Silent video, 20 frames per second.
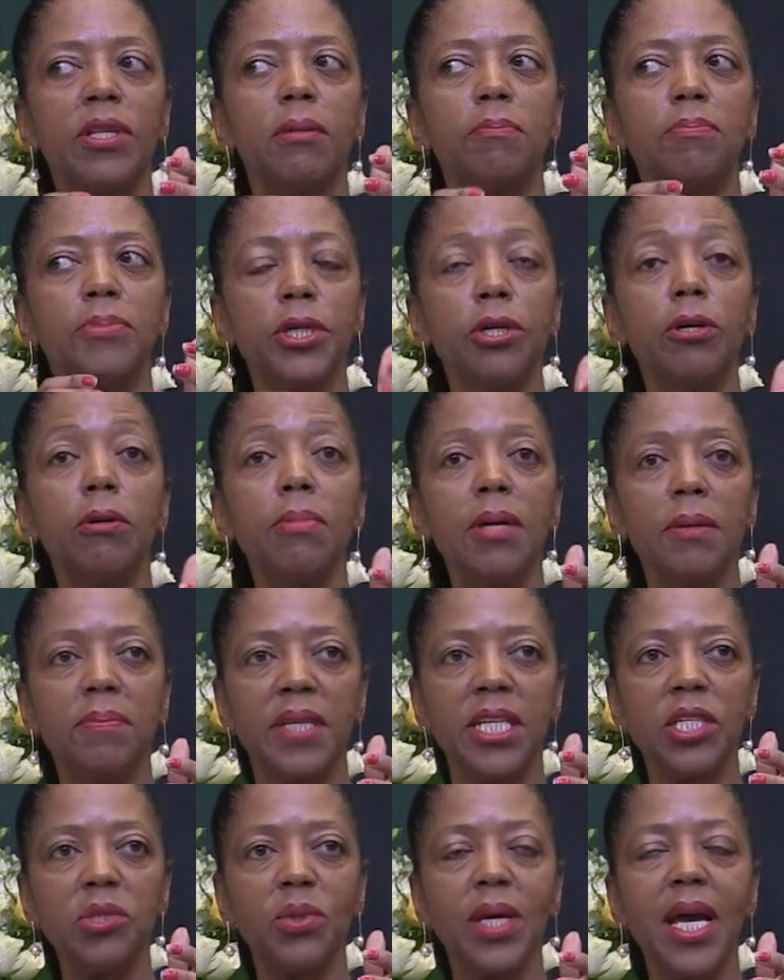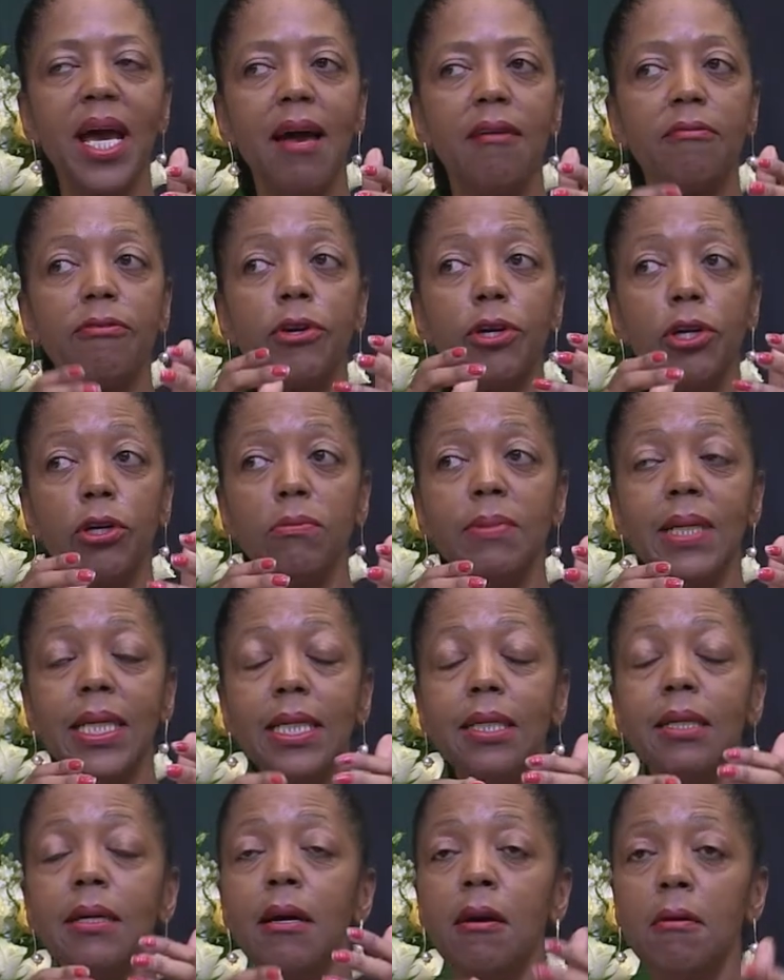the problem that we have
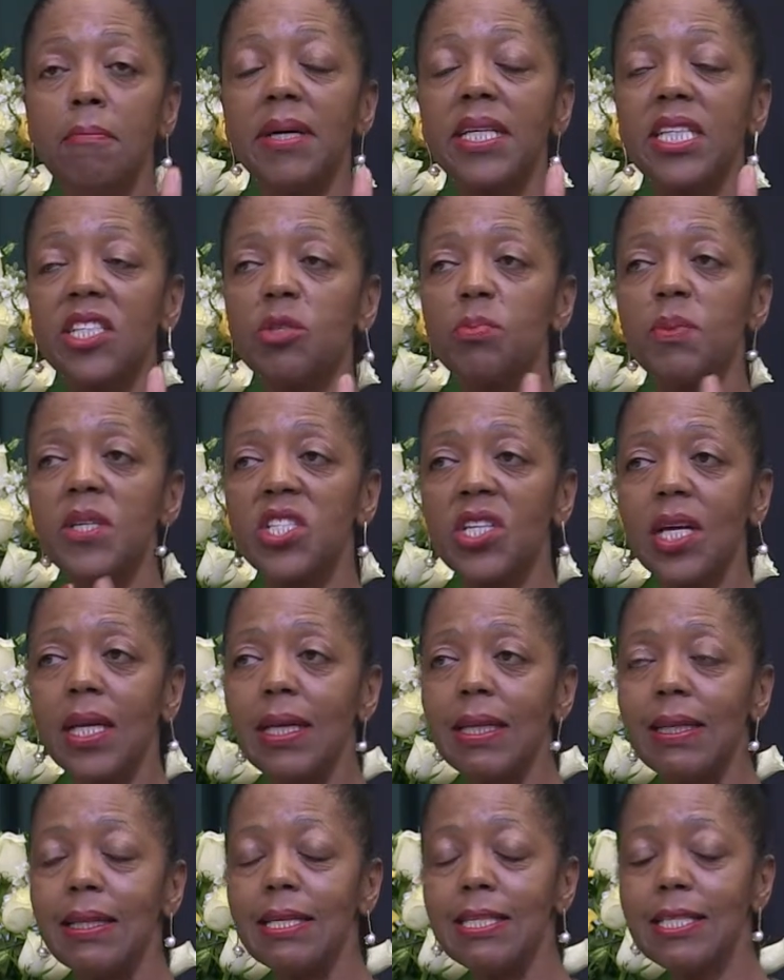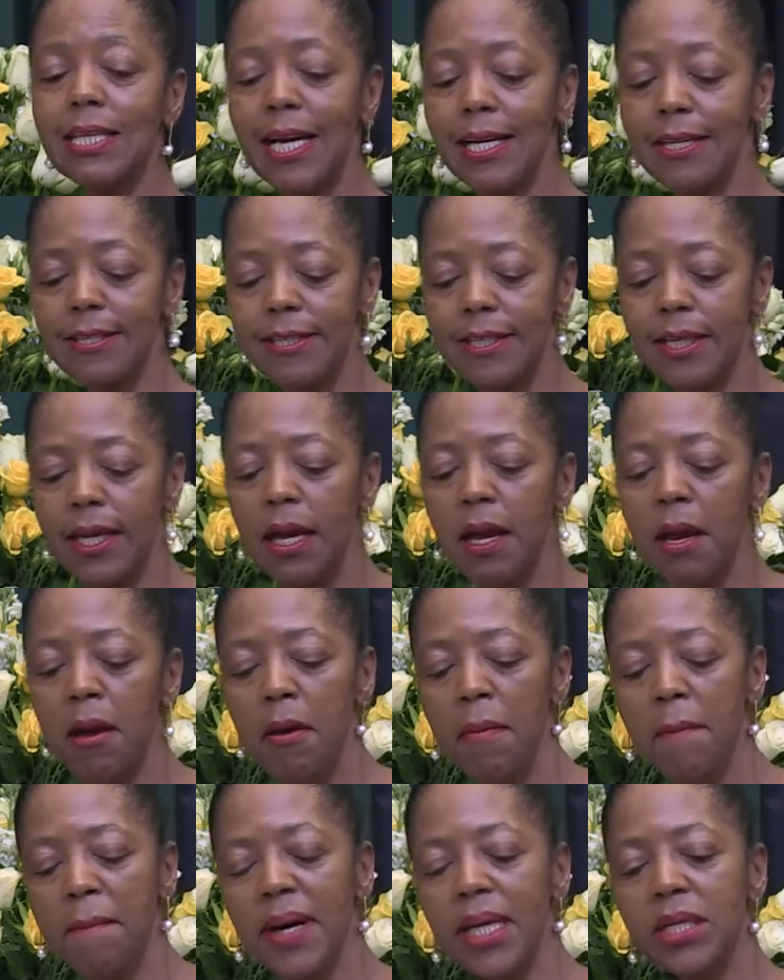globally, but especially in this country,
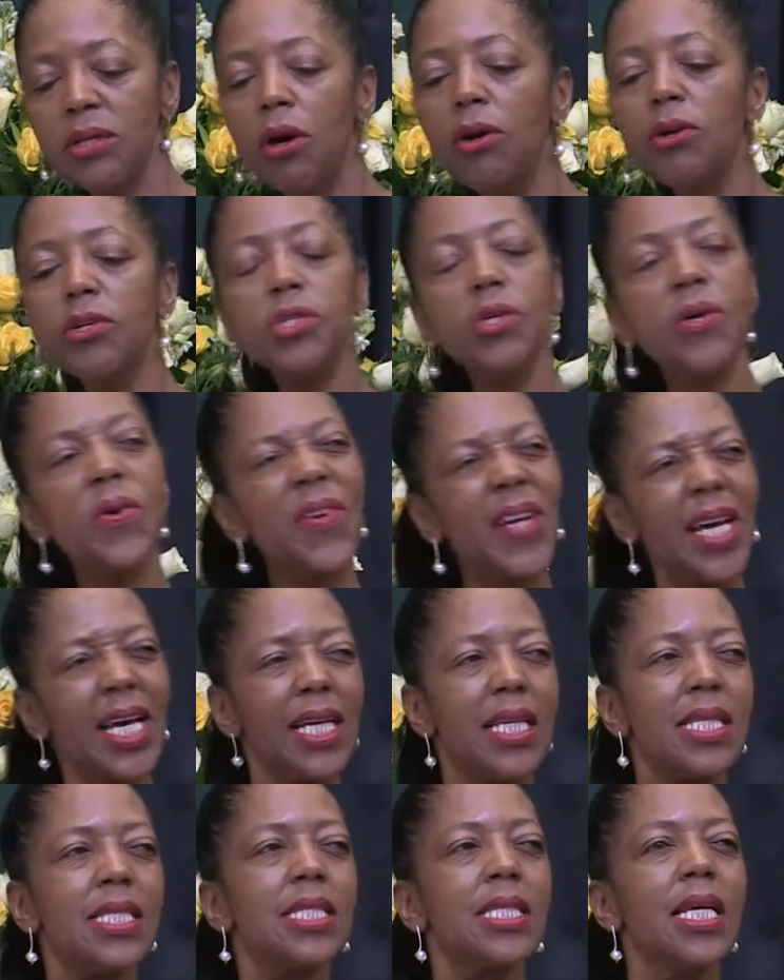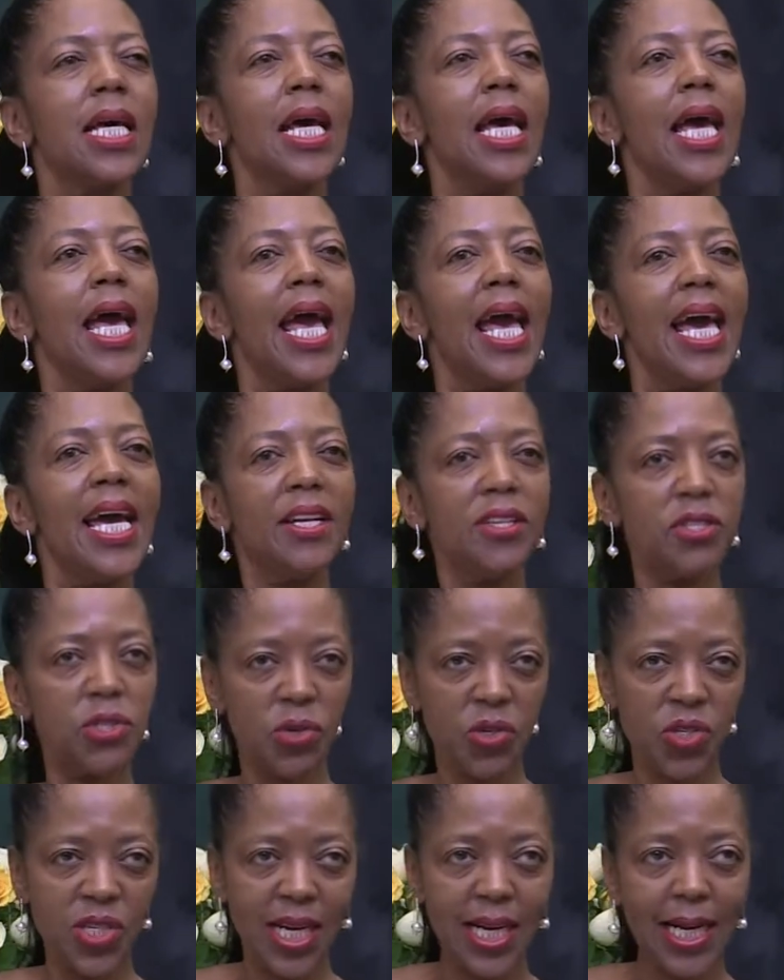but also race and
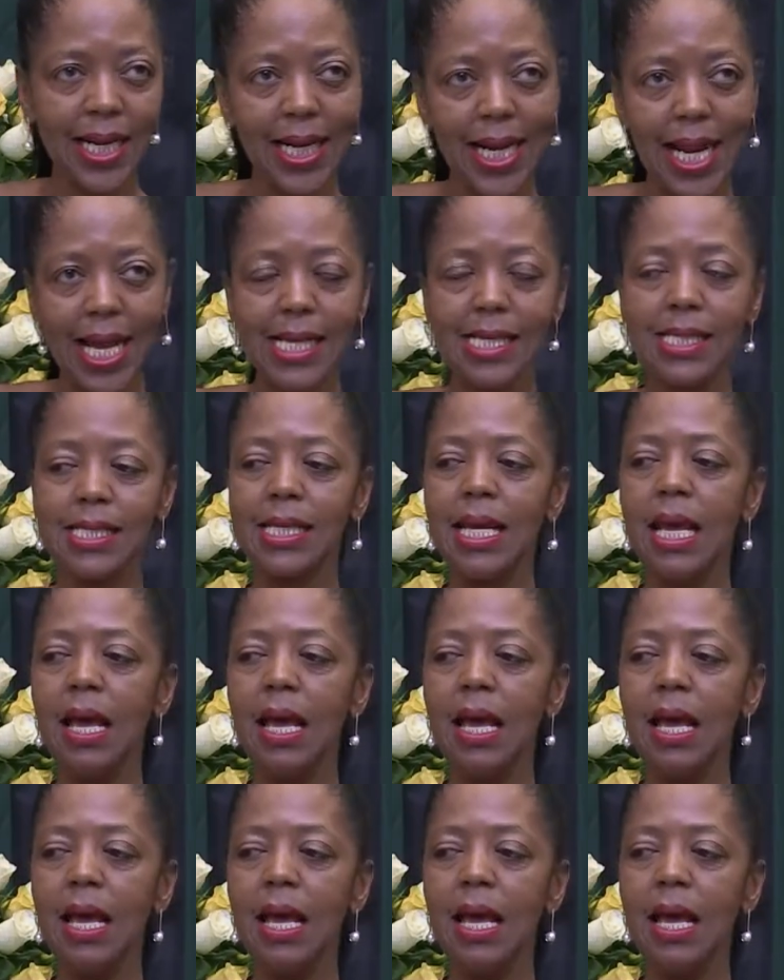social class.